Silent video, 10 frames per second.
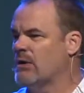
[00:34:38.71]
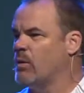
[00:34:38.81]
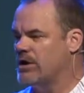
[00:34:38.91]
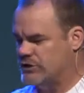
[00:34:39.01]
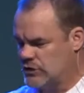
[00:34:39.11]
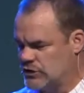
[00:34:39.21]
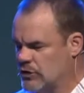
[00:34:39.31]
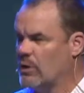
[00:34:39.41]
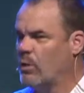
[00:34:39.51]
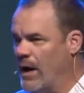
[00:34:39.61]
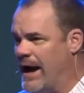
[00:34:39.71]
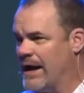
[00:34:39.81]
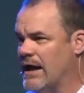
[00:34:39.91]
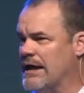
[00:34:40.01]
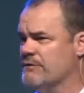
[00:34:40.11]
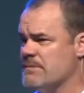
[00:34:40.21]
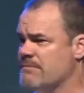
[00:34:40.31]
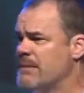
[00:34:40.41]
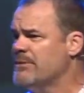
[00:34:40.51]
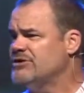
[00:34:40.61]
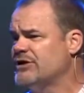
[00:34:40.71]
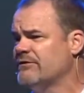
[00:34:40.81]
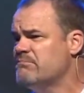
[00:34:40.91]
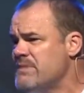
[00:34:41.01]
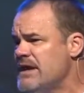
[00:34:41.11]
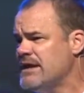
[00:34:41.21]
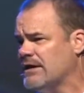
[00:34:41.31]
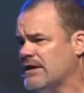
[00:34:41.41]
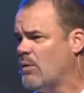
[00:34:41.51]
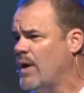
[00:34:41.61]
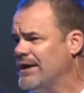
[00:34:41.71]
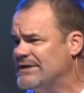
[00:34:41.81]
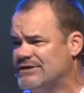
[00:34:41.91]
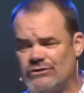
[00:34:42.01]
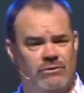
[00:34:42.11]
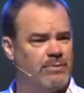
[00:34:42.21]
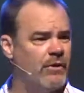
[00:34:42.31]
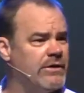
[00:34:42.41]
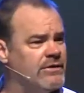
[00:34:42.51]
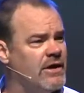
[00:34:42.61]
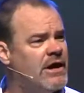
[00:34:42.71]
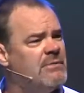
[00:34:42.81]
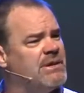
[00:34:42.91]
and I want you to do it. Why? In remembrance of me. Now, why is that so important?